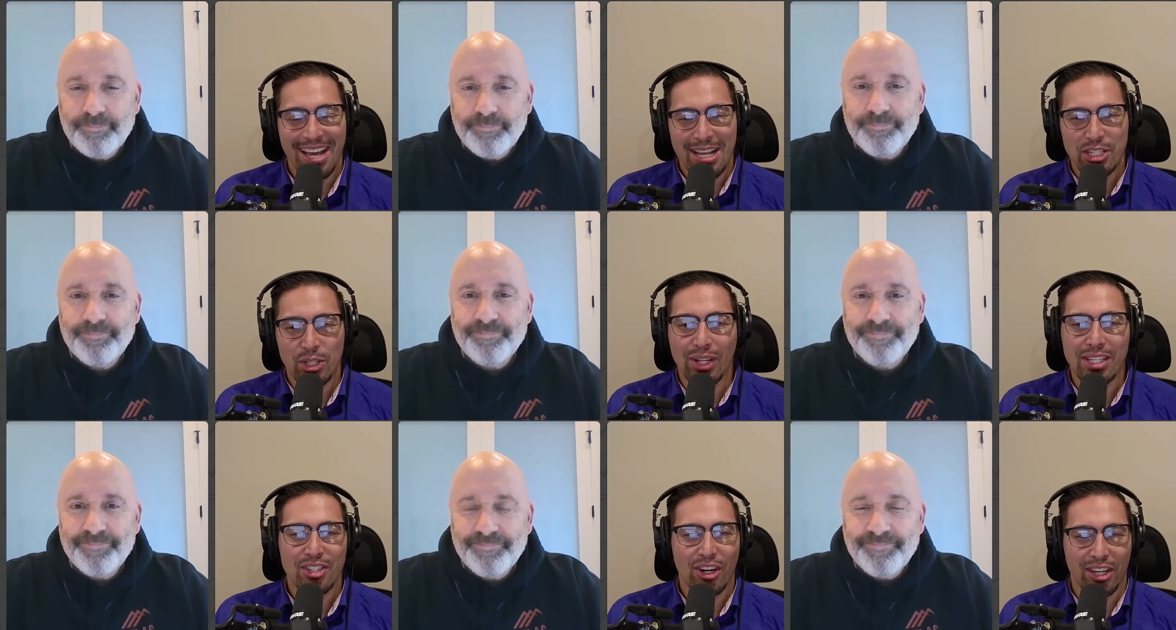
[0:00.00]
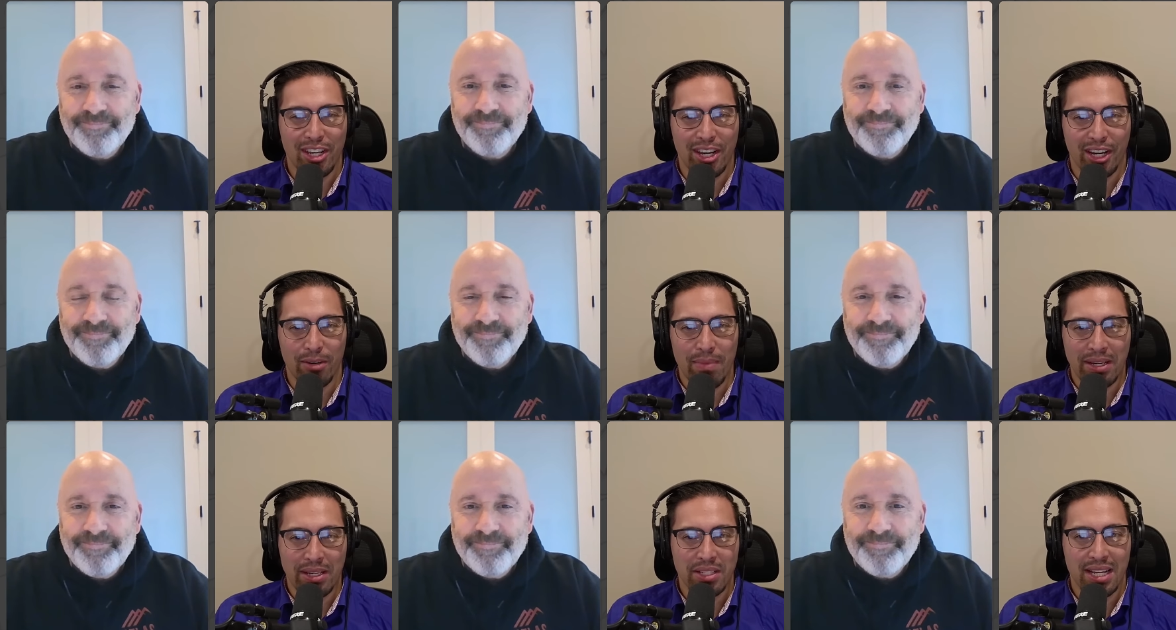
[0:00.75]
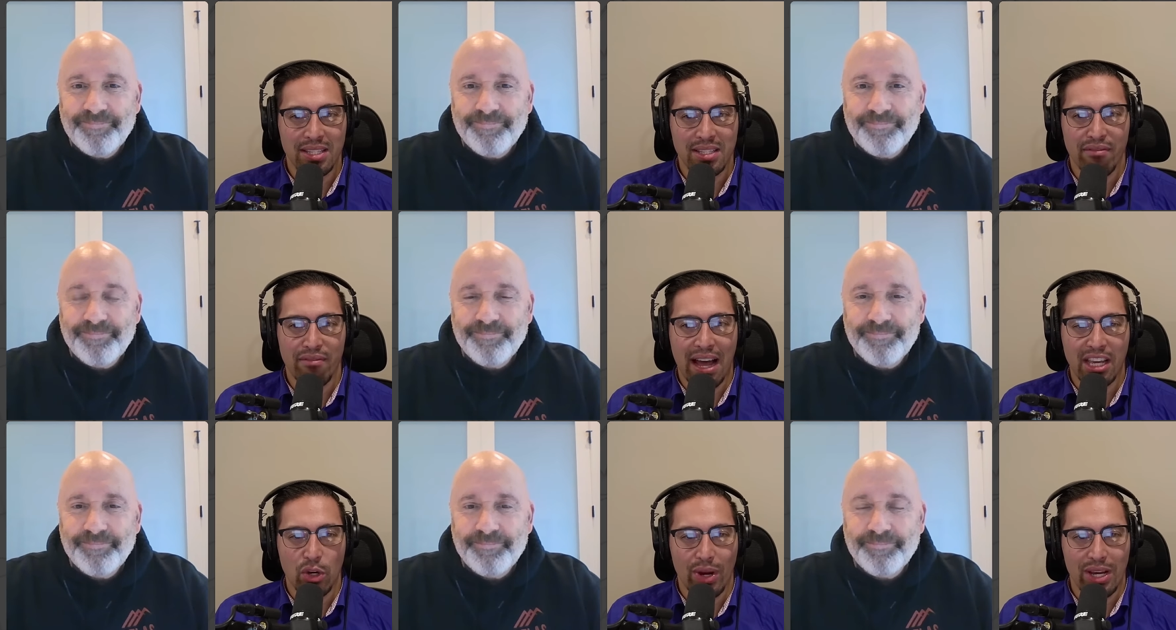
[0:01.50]
Speaker 1: So let's start here and discuss the
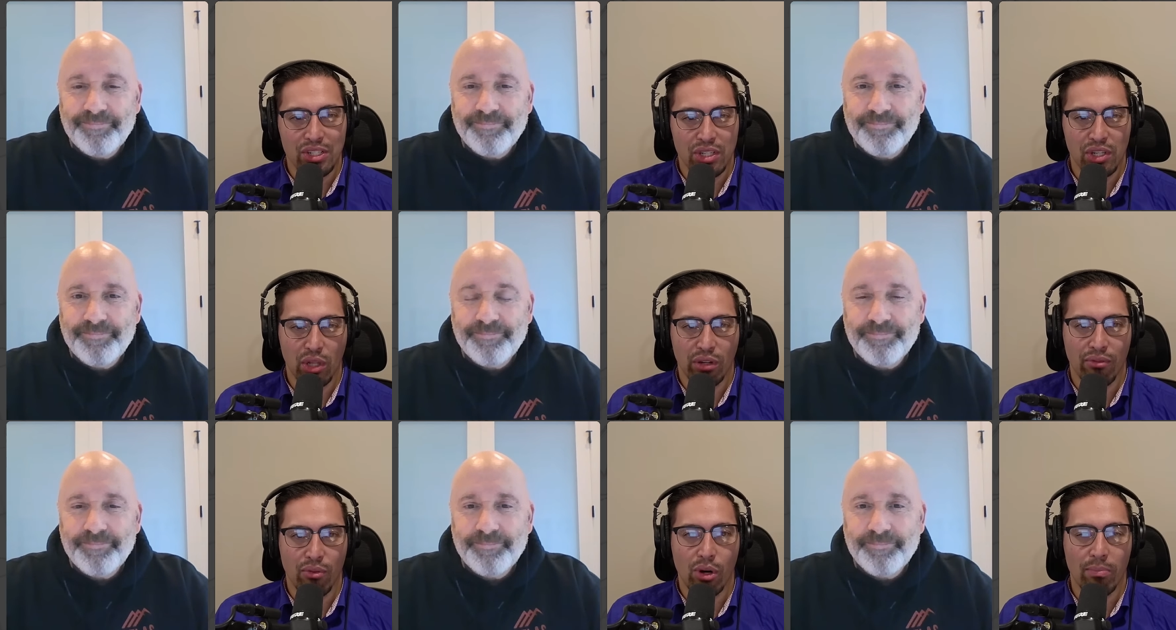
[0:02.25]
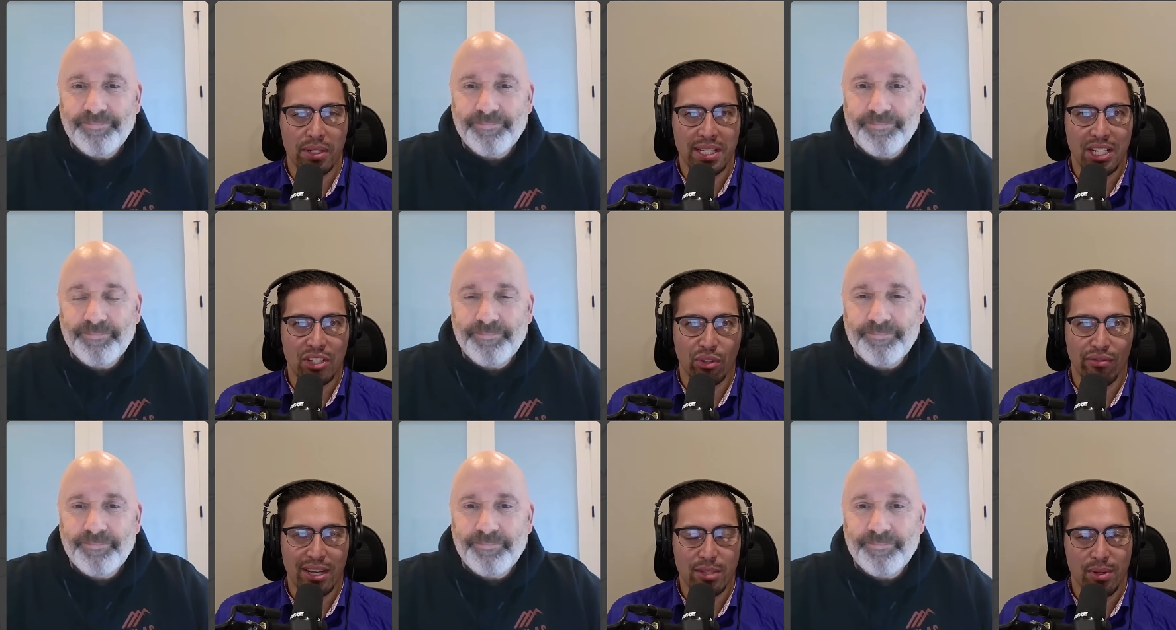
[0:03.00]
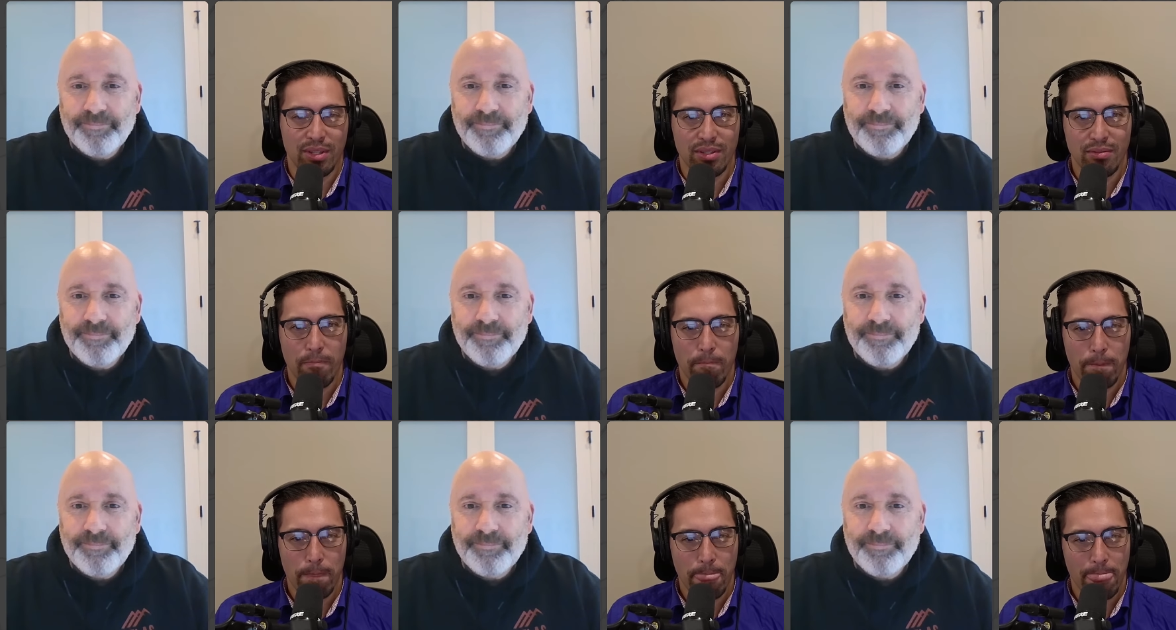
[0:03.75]
evaluations you look for in potential investments.
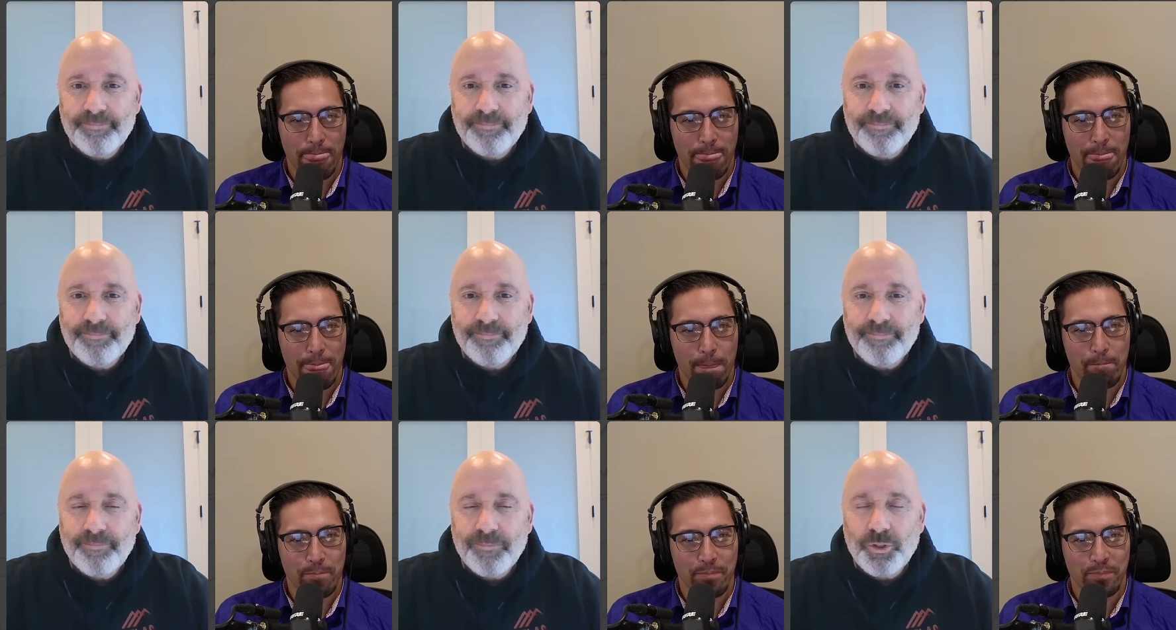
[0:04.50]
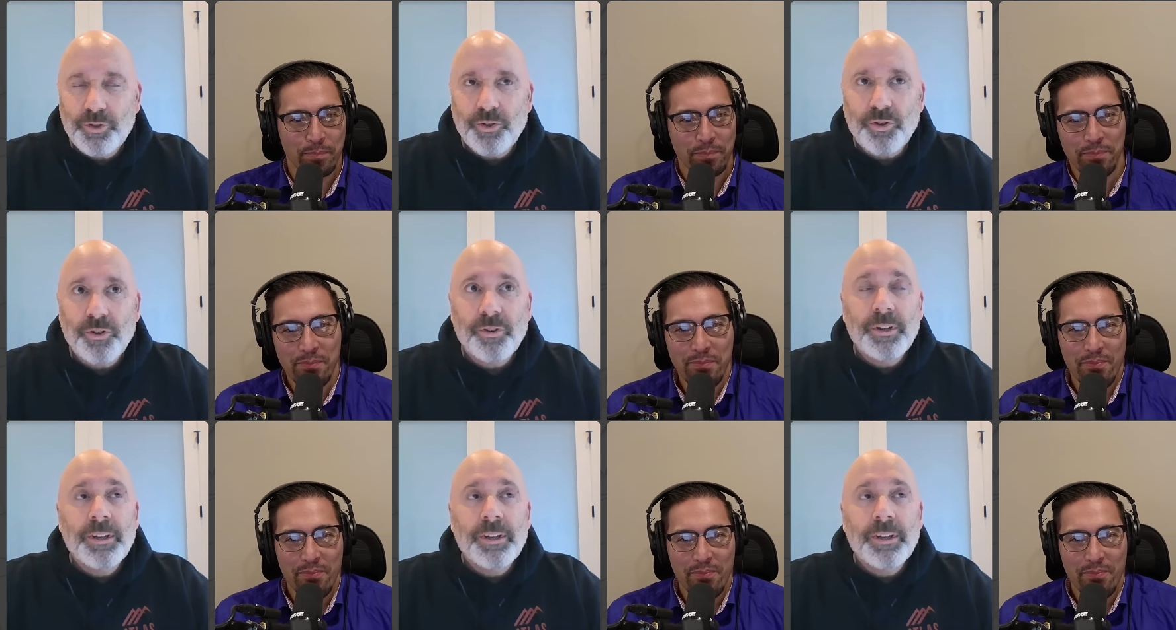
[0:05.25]
Sure.